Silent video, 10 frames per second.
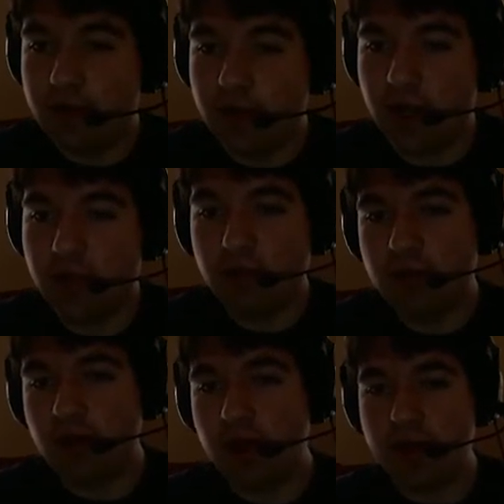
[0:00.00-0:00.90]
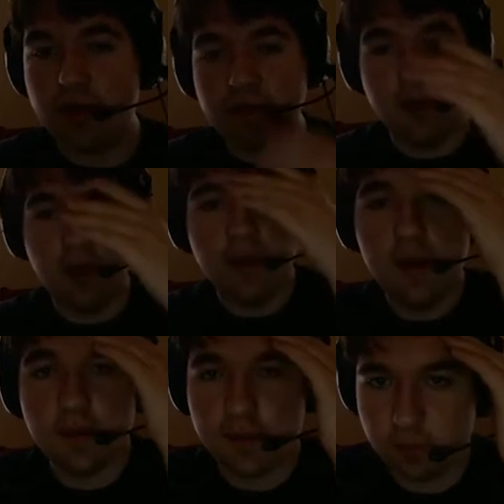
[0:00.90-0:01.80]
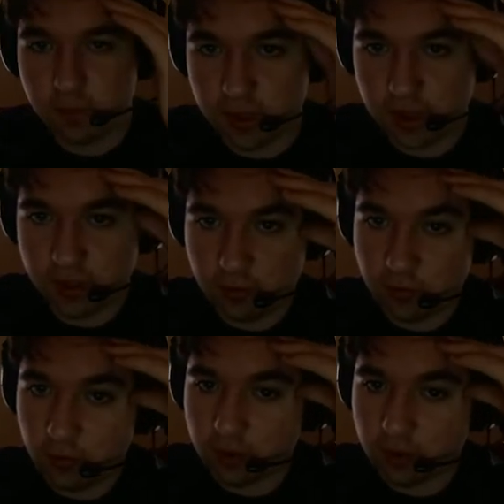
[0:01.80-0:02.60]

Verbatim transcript: I used to have some really cool